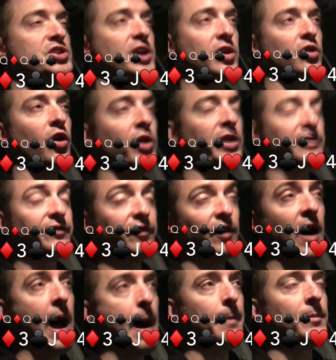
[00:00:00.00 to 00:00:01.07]
check calling
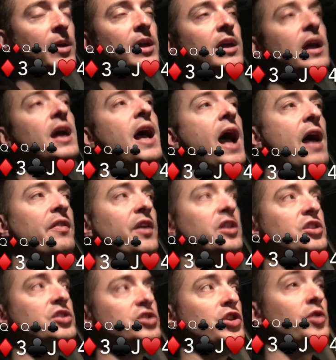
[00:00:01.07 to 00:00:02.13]
flop, and
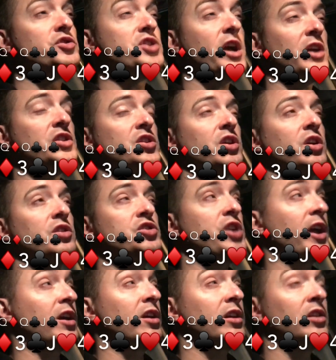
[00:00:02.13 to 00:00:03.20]
then you know check
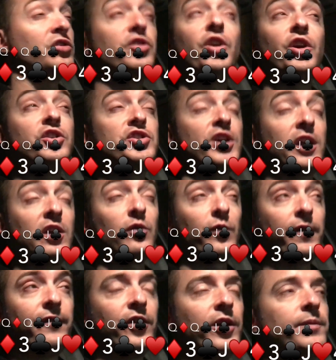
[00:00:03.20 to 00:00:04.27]
checking turn, checking
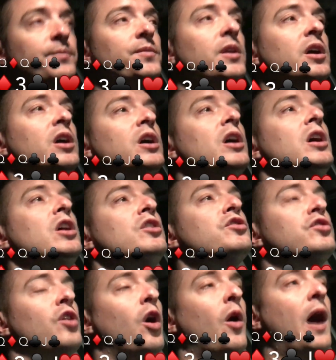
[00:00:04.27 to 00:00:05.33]
river.
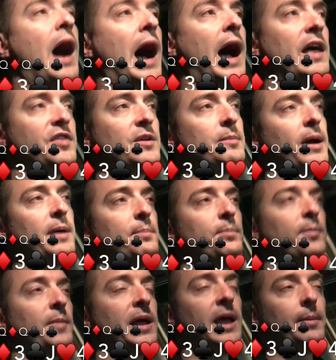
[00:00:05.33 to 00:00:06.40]
So I think my,
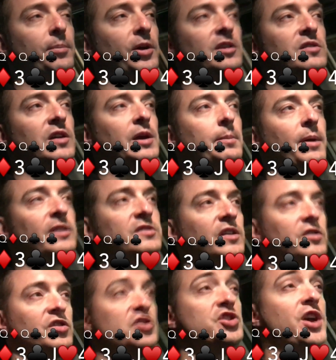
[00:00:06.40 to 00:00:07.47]
my hand plays here best
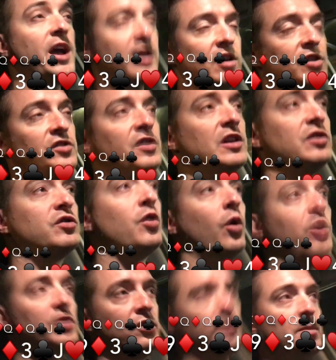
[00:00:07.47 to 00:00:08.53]
as a check because he's
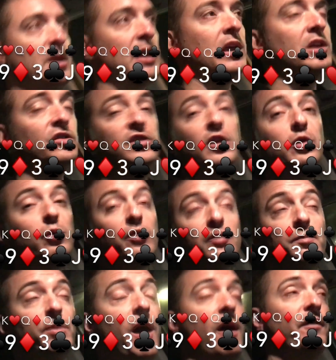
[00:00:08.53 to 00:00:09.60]
going to be continuing his
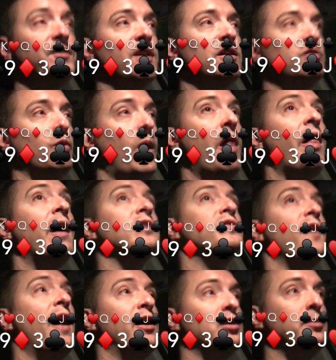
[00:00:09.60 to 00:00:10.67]
bluffs as well as
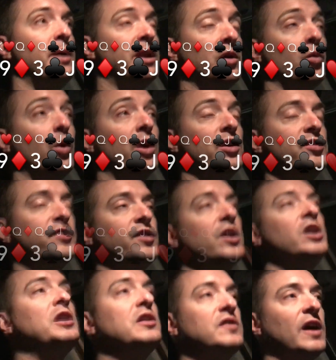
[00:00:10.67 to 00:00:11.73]
value betting worse.
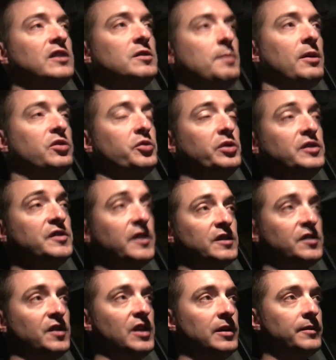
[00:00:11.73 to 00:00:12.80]
He decides to bet
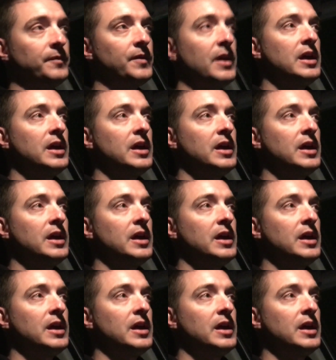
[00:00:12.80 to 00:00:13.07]
360,